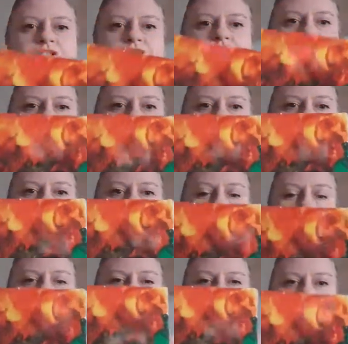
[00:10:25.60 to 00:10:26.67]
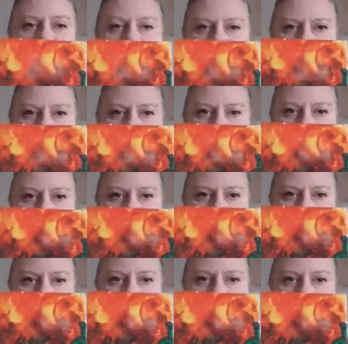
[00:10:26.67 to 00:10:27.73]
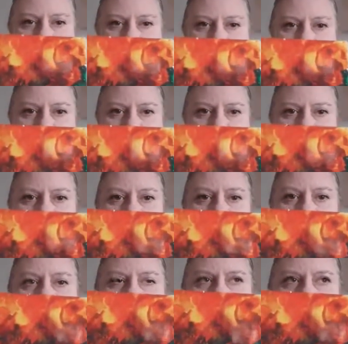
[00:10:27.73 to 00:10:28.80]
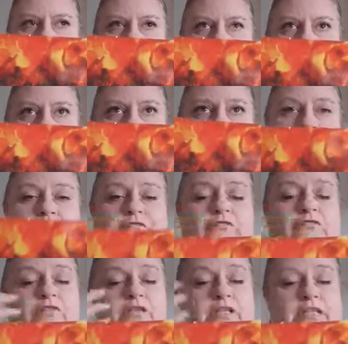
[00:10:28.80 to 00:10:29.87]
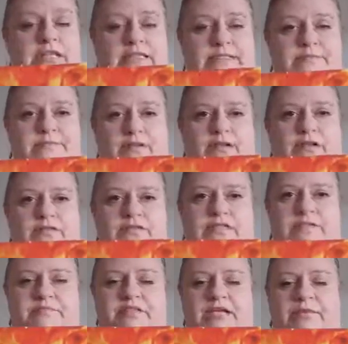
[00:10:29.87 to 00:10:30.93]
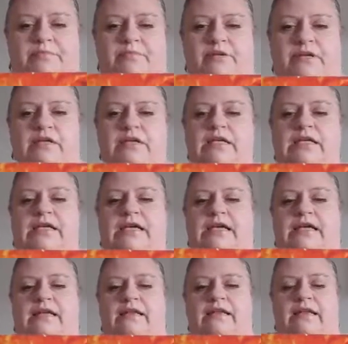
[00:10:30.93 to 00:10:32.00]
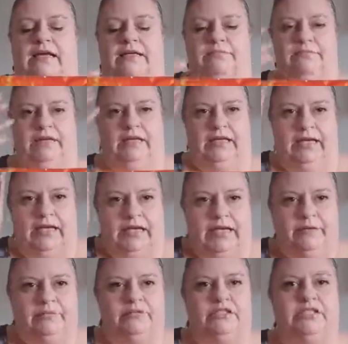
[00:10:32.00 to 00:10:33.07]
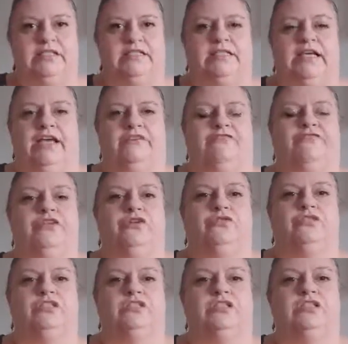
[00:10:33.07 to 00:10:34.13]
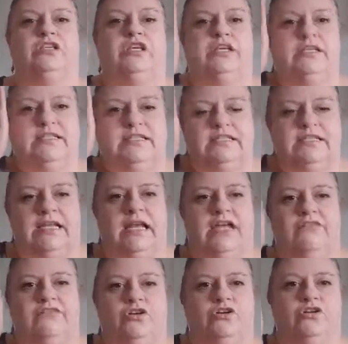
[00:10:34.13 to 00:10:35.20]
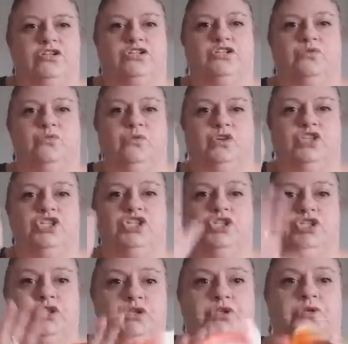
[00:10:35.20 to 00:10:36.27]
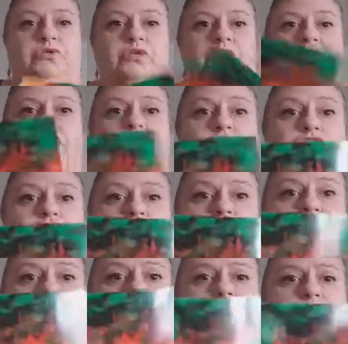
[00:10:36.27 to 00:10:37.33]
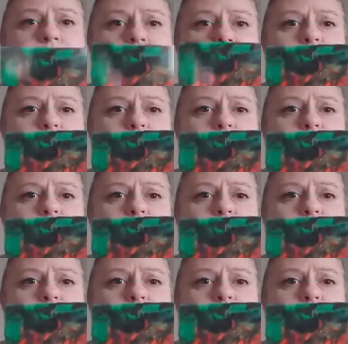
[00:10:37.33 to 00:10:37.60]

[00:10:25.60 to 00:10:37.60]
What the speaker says: do feel that that way round is also prominent for this month of September, in that being able to stay focused to what you need to do.